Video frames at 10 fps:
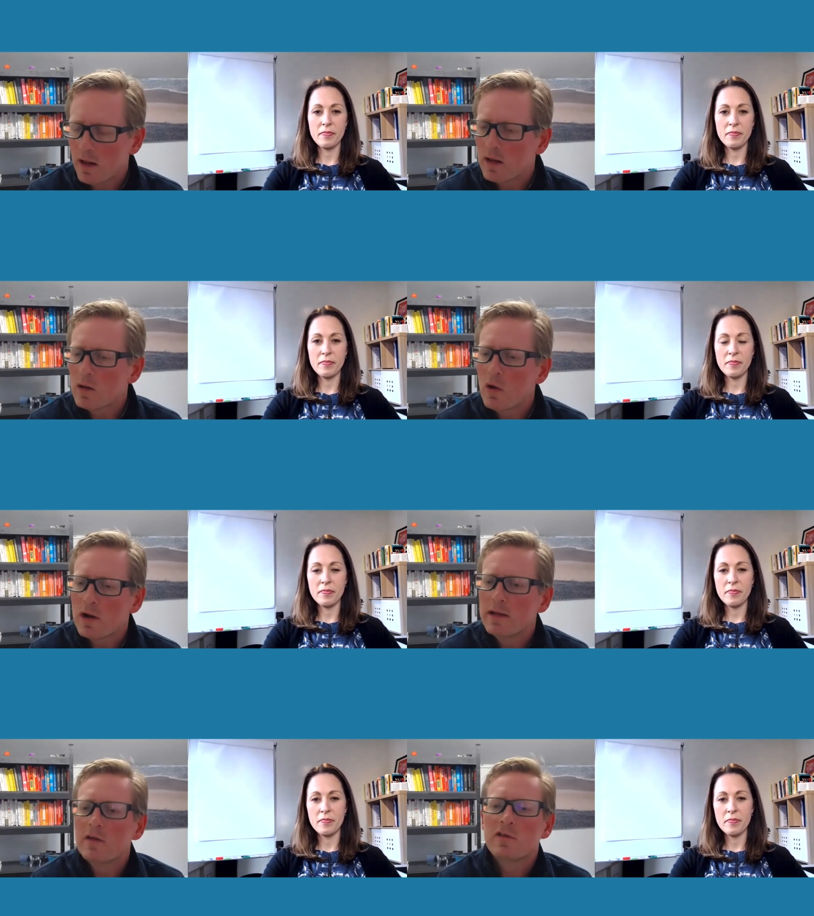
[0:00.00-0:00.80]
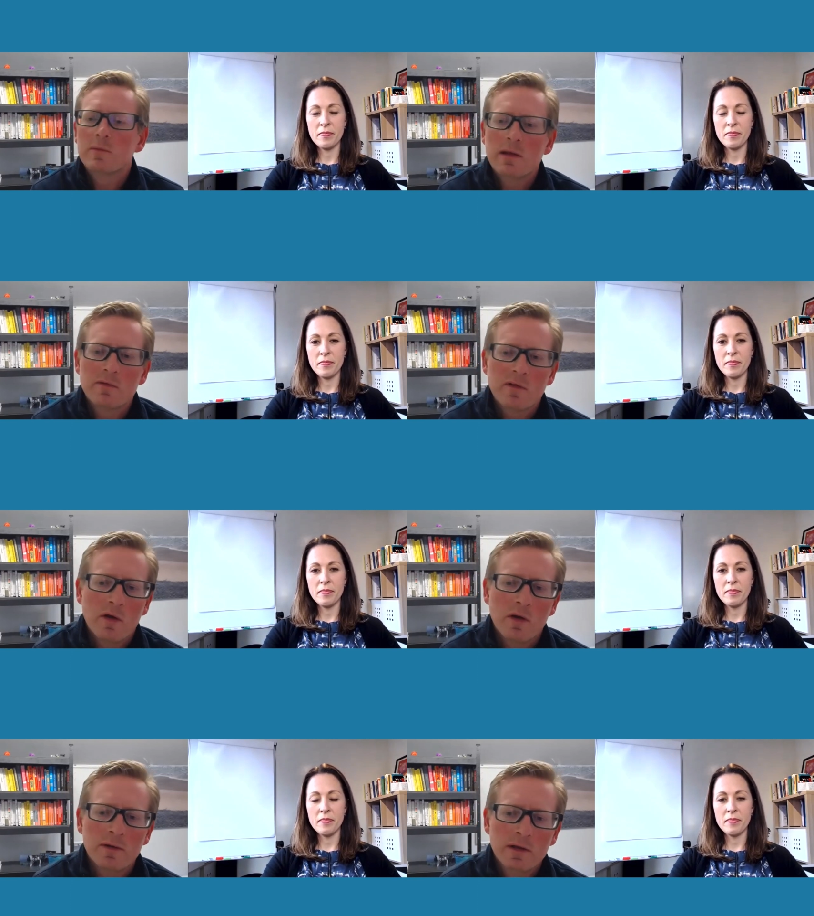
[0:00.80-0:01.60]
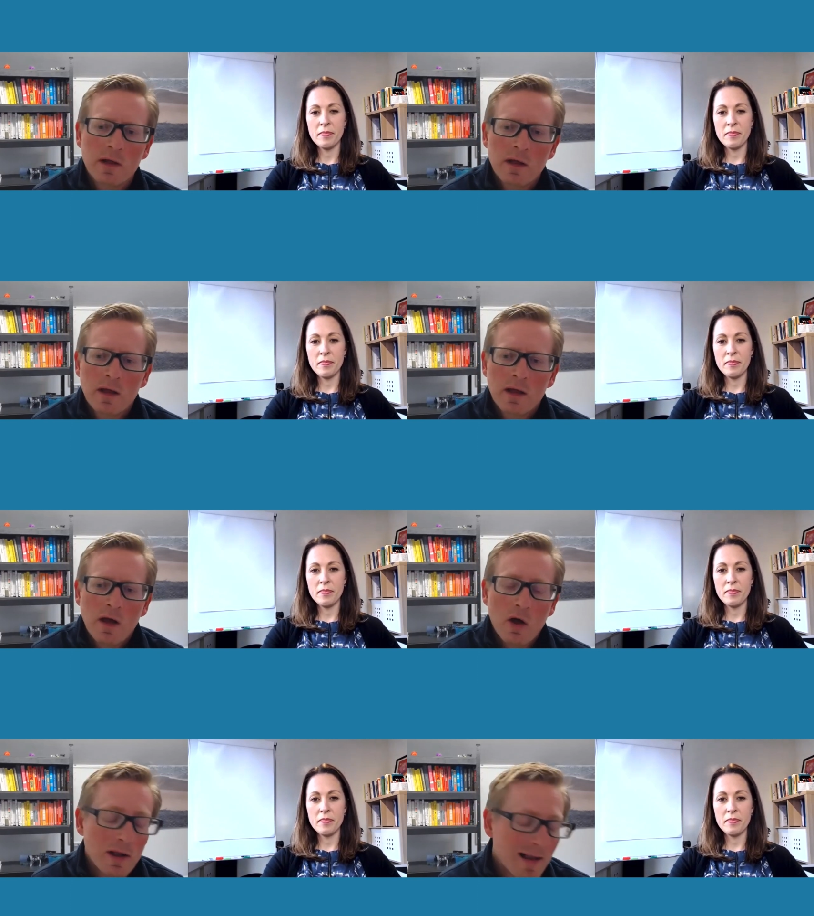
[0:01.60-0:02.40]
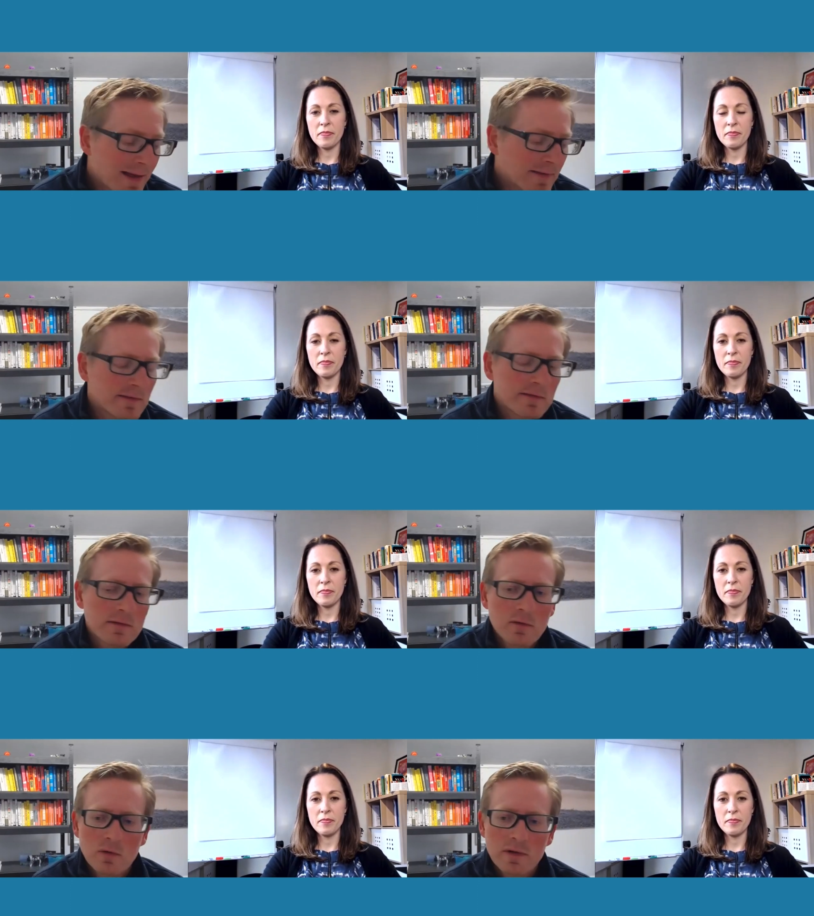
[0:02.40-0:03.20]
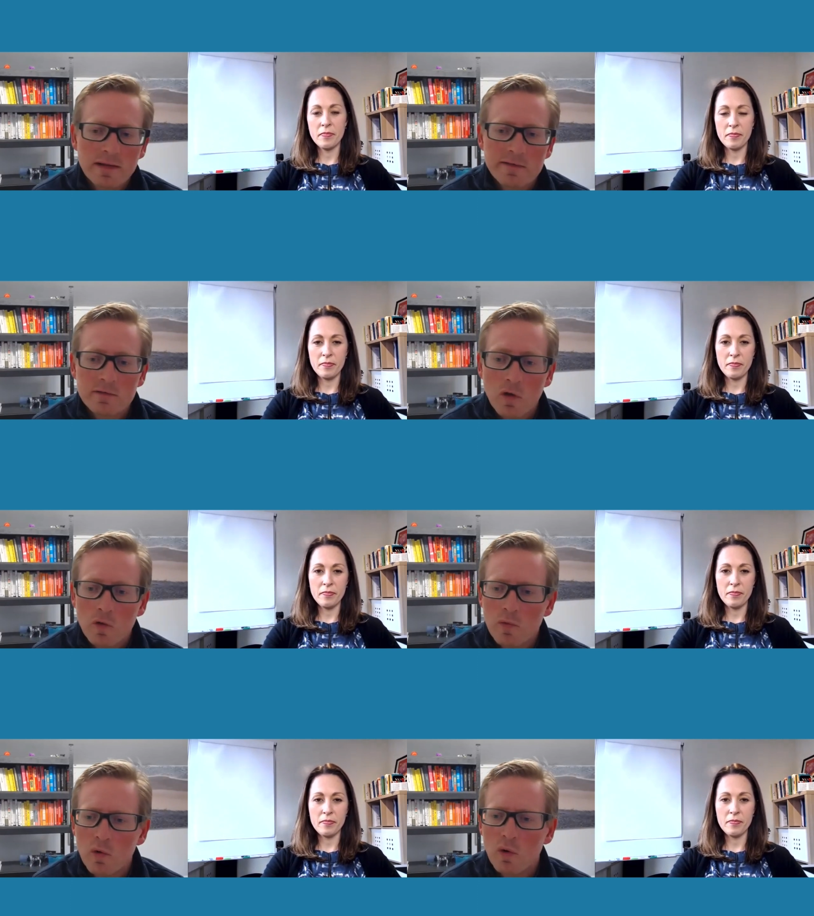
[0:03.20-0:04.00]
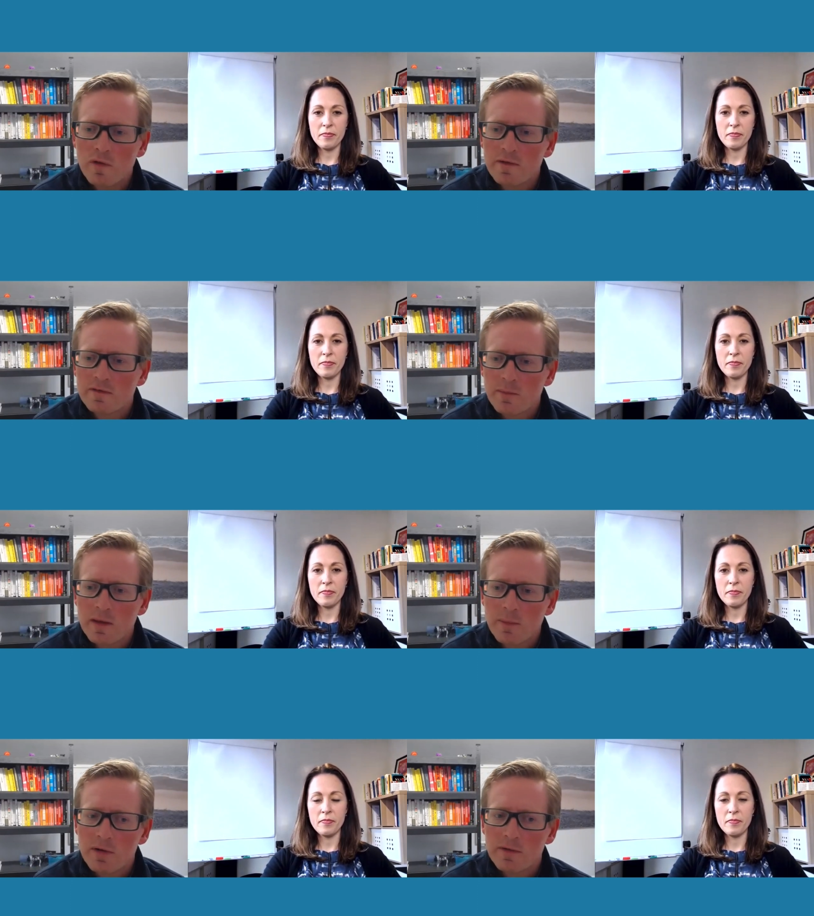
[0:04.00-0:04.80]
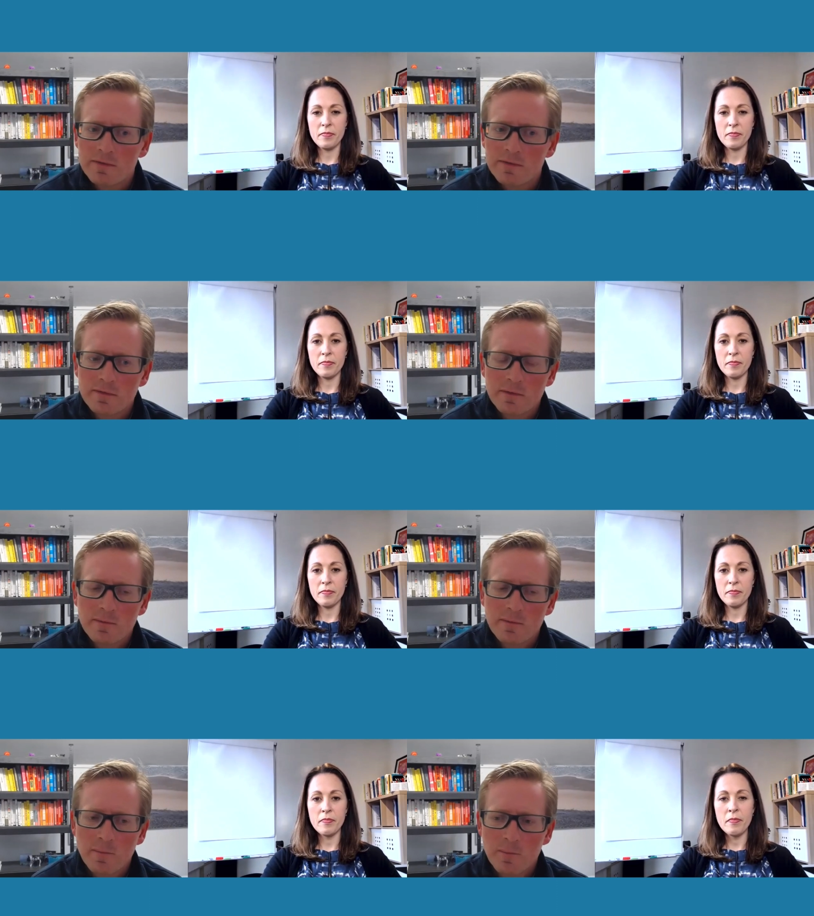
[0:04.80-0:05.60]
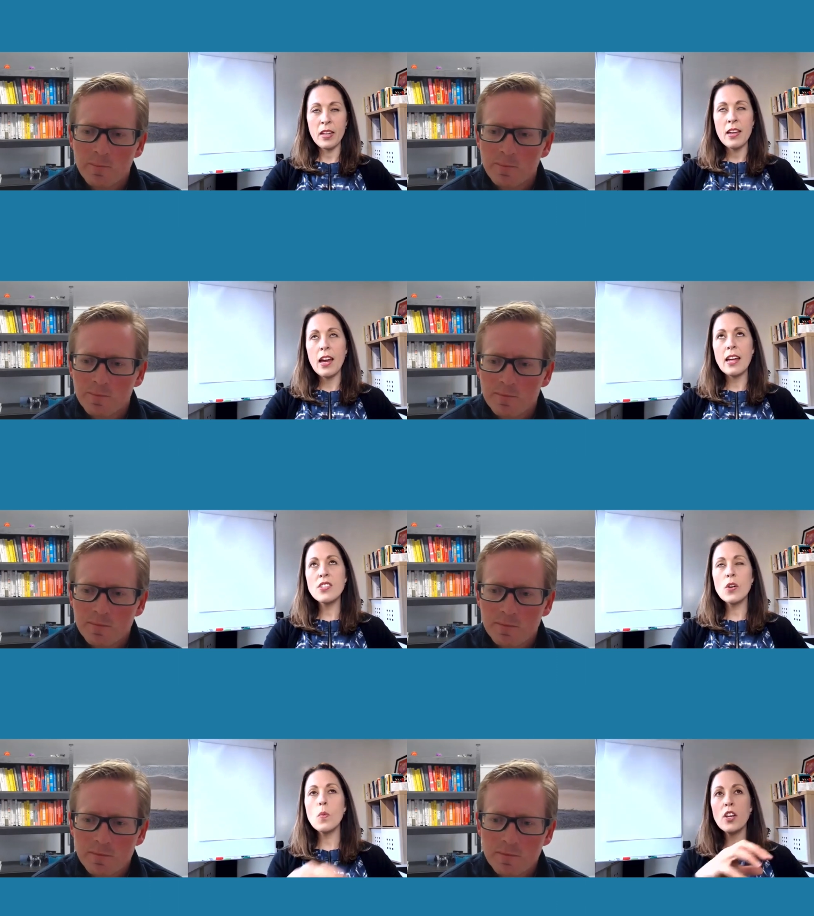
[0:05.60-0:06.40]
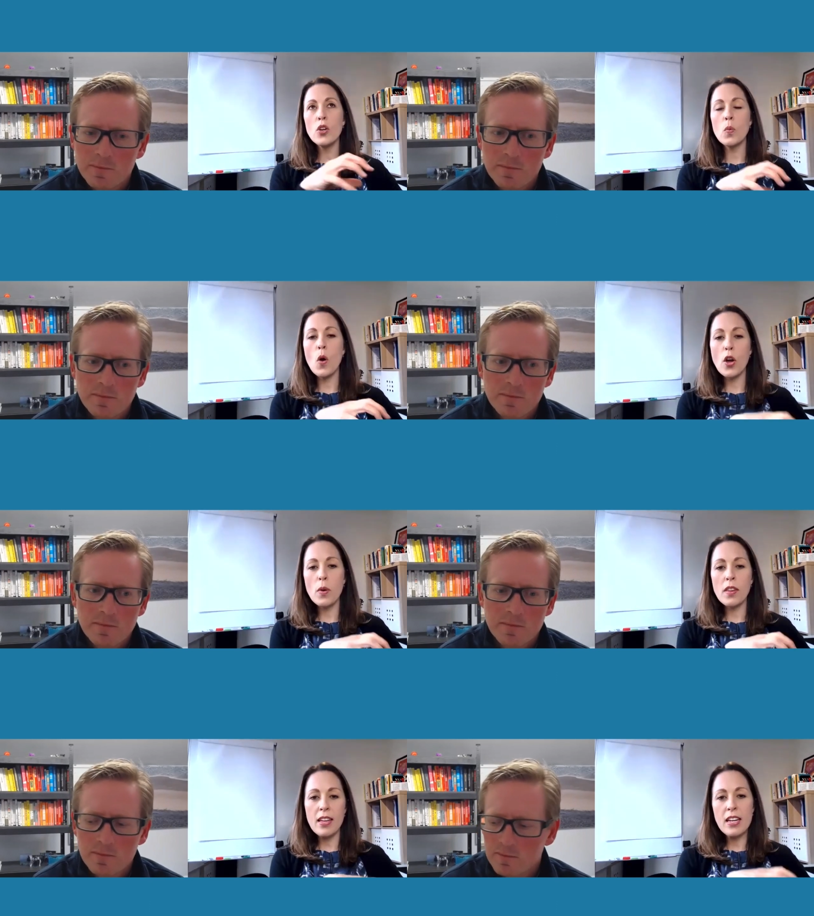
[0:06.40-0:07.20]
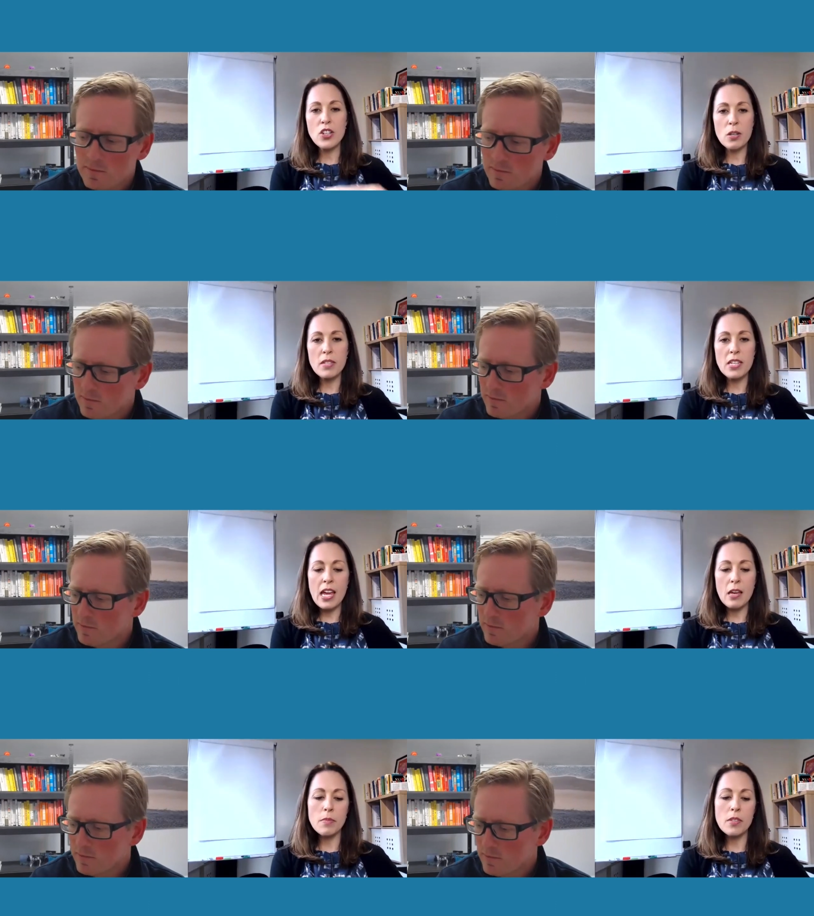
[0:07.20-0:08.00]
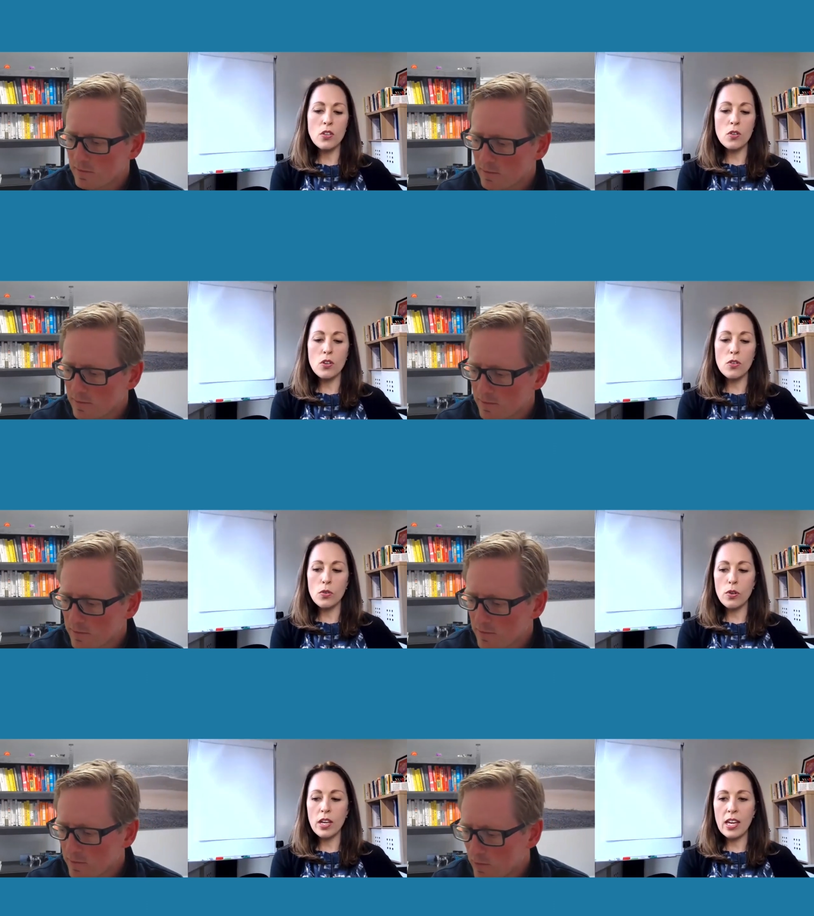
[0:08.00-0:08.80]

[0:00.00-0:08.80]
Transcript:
Speaker 1: a lot of leadership teams are are less or at least no more than the sum of their parts
Speaker 2: and so when you work with leadership teams are you looking